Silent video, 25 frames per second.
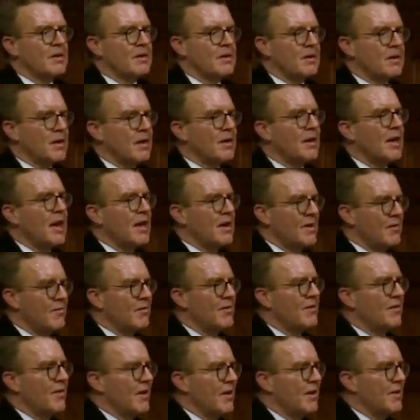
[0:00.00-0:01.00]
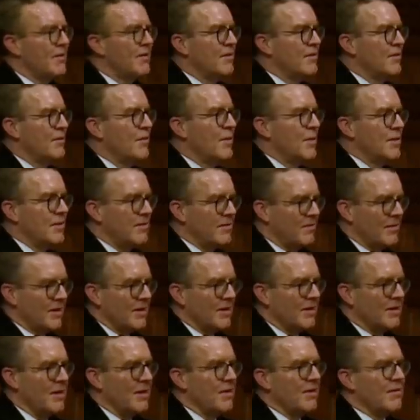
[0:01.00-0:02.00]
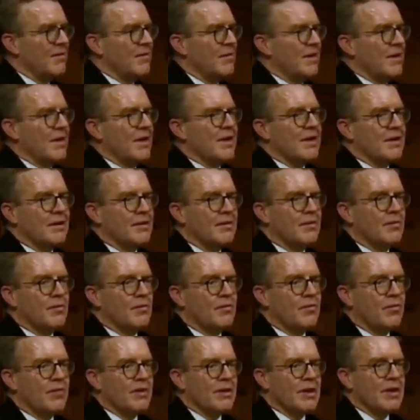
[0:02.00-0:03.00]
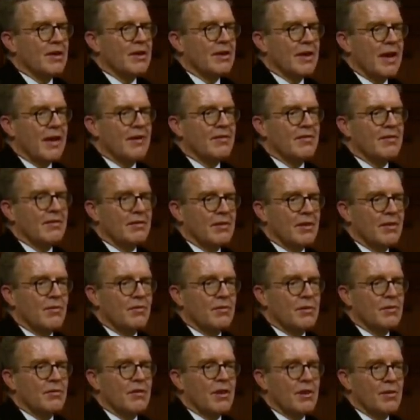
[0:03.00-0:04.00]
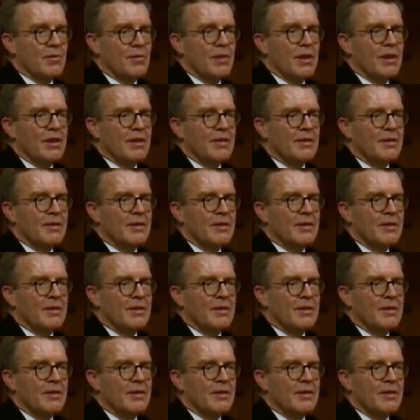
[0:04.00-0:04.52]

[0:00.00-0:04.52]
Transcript: You can get irritated when you see kids eating, drinking cans of Coca Cola,